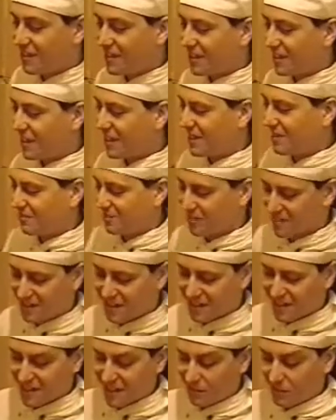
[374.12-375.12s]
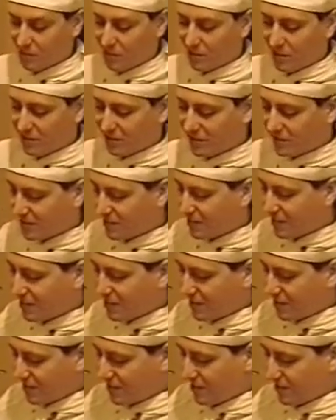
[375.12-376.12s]
that's what the thing was.
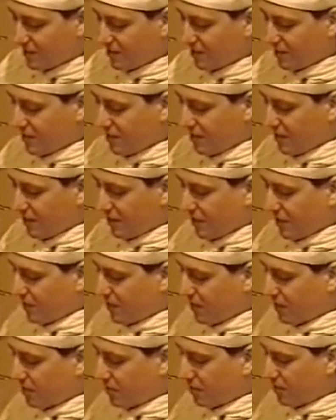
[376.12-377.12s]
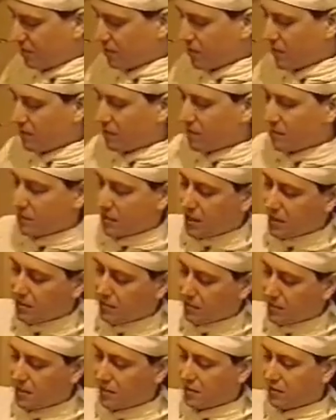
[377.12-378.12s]
So I'm going to add a
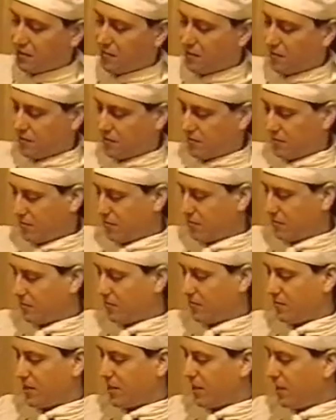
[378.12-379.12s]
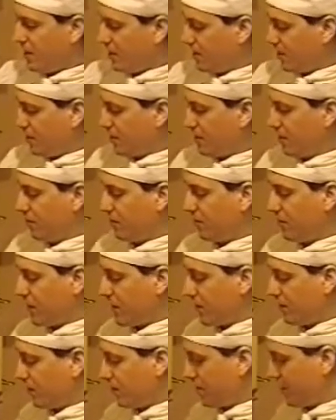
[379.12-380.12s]
bit of vanilla
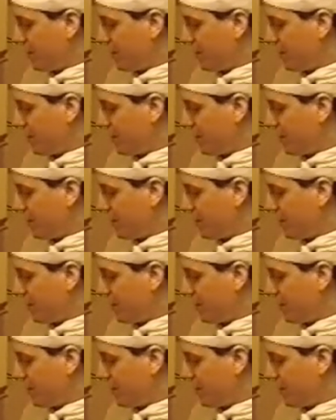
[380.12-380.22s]
flavoured